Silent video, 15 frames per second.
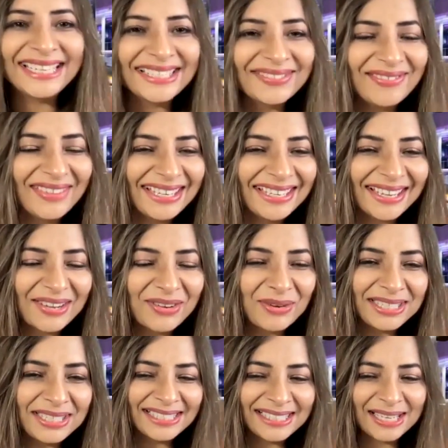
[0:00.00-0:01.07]
When the
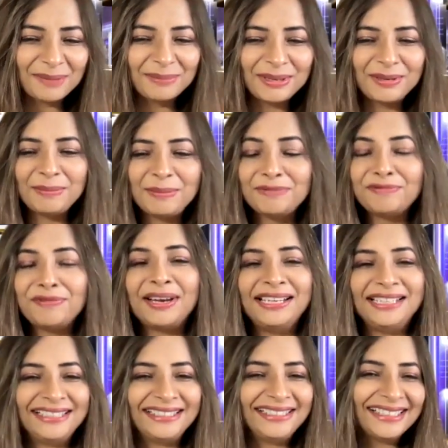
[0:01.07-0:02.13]
questions come, it will be
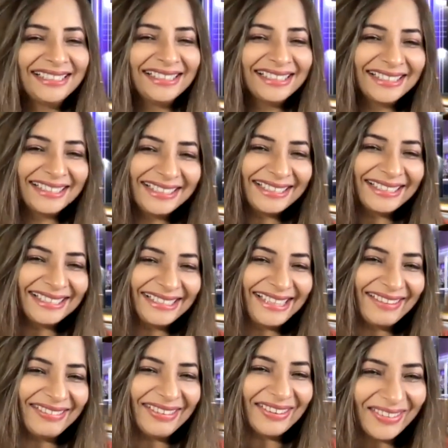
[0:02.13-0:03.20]
flooded.
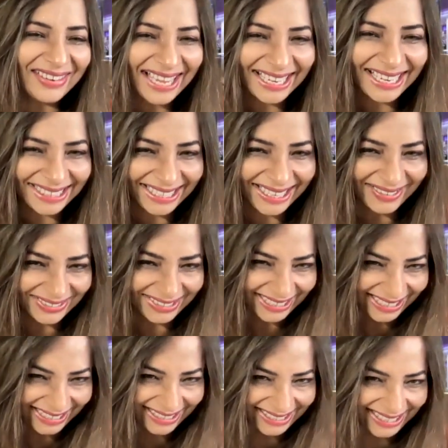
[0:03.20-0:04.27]
They will all ask the
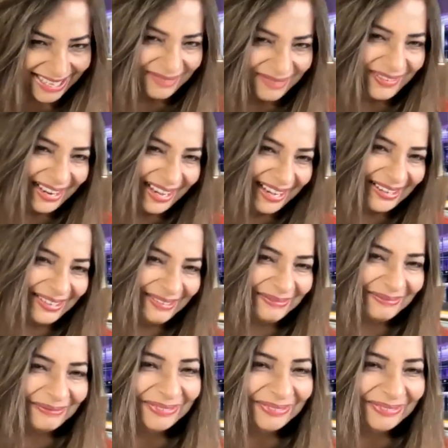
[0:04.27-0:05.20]
question at the same time.